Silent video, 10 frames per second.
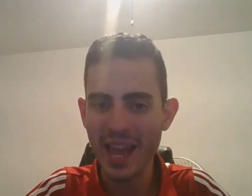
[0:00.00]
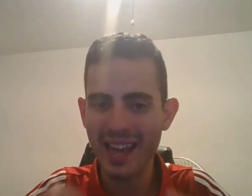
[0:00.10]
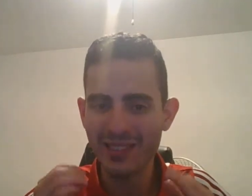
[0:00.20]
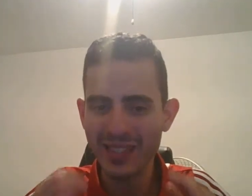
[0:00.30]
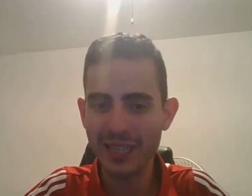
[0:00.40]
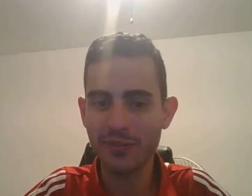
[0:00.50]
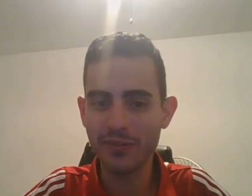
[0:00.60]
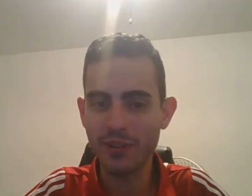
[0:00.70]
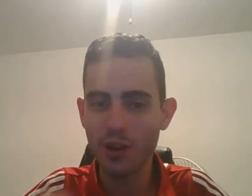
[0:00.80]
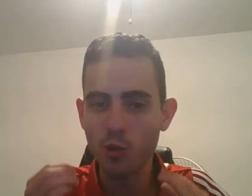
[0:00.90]
and
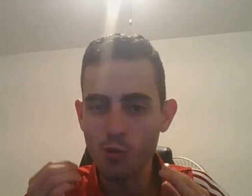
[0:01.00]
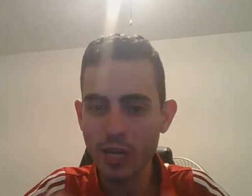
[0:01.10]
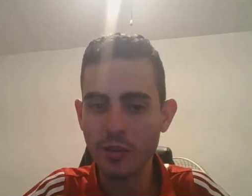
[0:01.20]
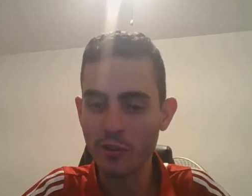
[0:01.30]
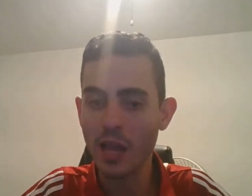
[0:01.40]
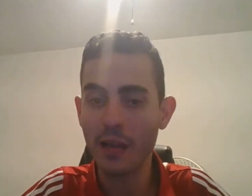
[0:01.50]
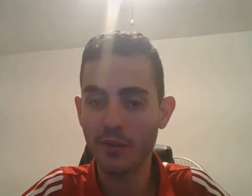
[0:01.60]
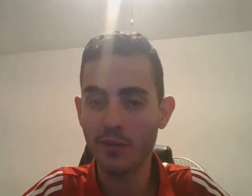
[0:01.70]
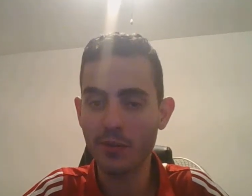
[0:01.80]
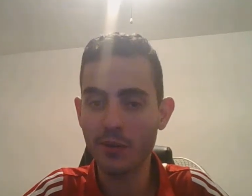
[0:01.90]
live a greater
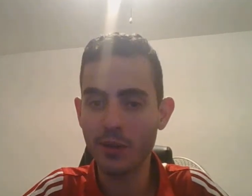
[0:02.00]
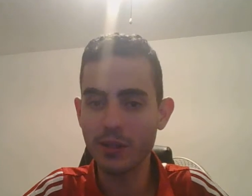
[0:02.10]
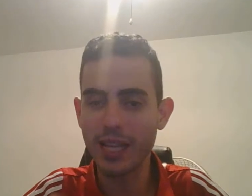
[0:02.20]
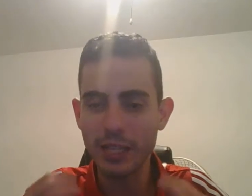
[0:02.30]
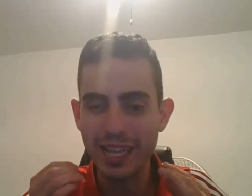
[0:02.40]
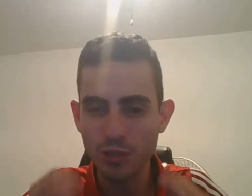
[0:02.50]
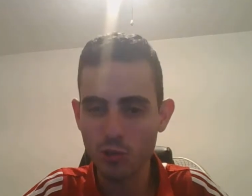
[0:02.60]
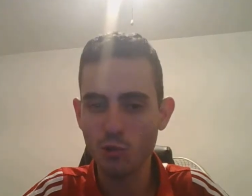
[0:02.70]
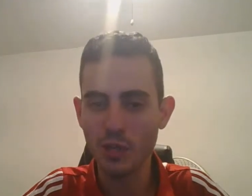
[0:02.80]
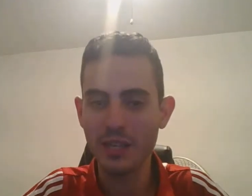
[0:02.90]
life that they
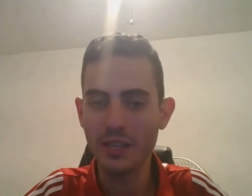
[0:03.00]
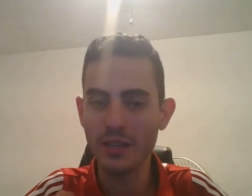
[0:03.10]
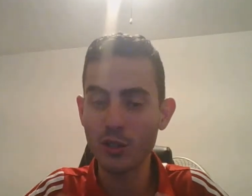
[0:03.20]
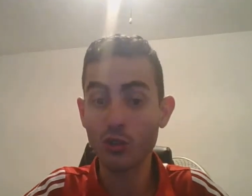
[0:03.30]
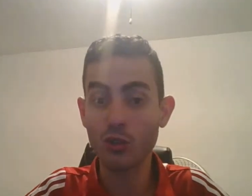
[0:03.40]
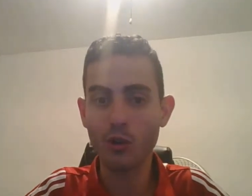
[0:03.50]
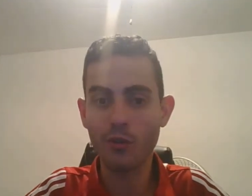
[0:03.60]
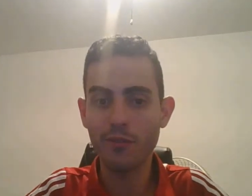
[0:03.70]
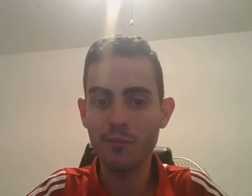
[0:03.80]
truly deserve.